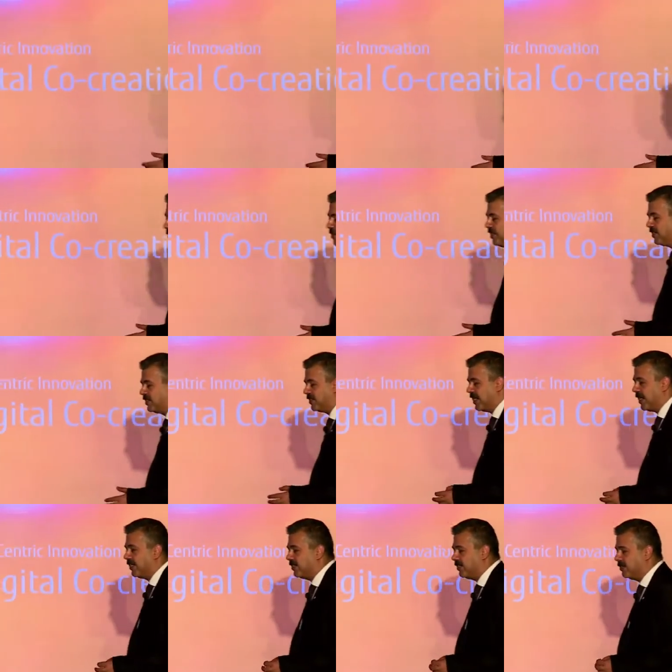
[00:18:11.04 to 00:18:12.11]
recommend is
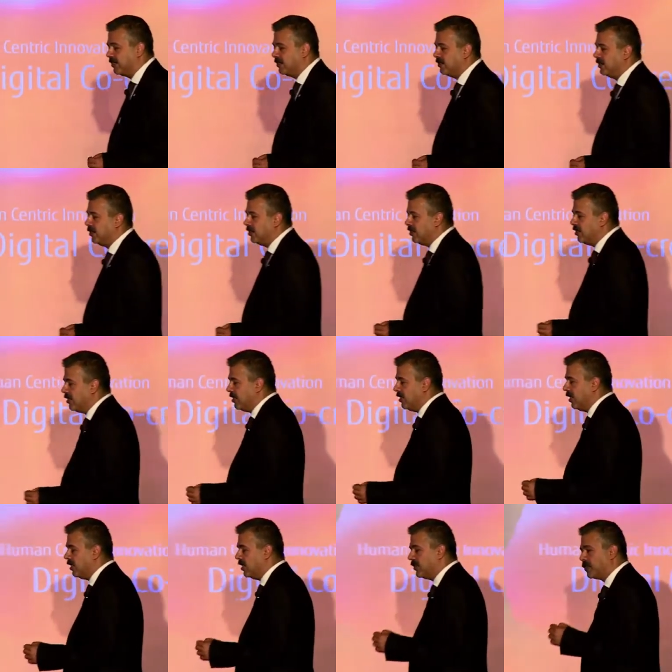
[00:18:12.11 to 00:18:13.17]
that
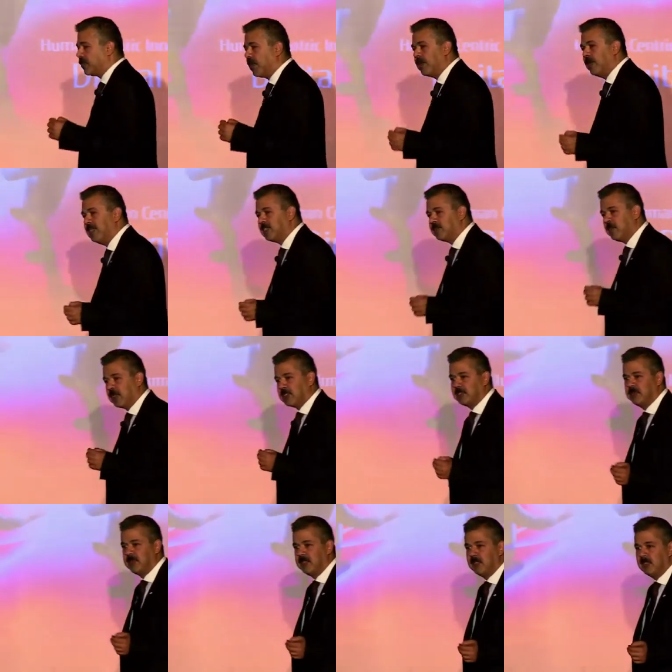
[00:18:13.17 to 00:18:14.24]
it is always
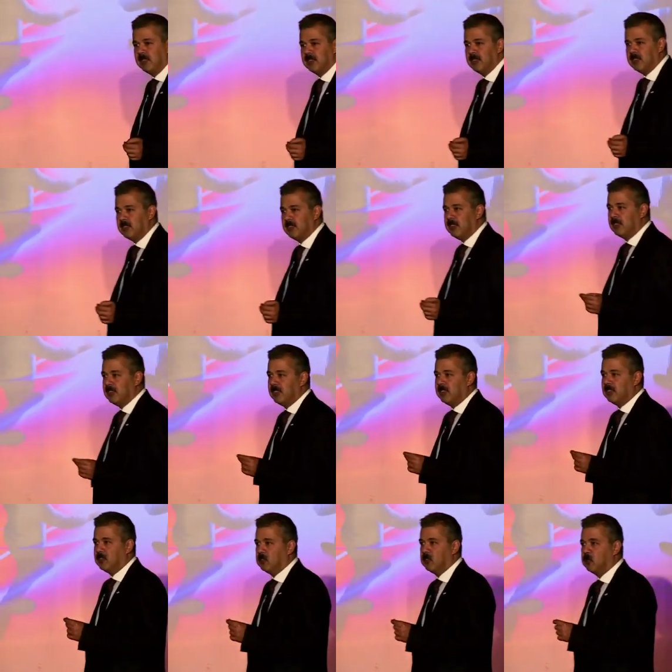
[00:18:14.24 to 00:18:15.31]
possible
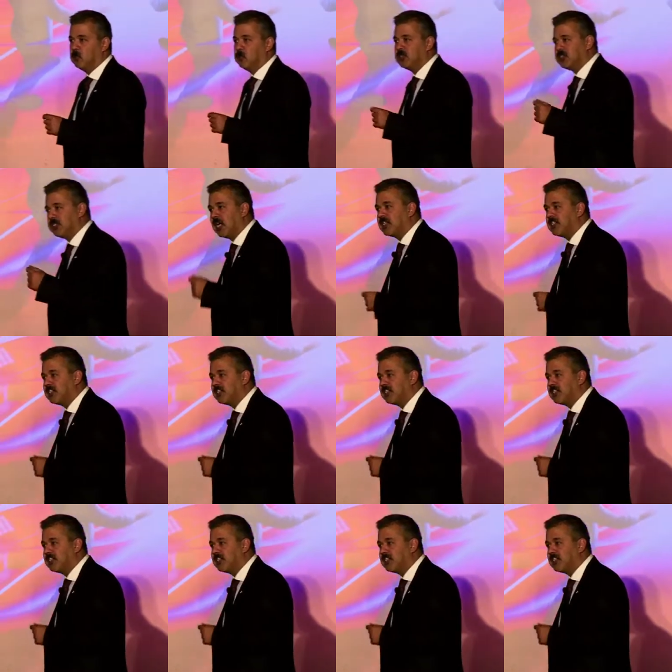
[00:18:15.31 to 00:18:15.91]
to start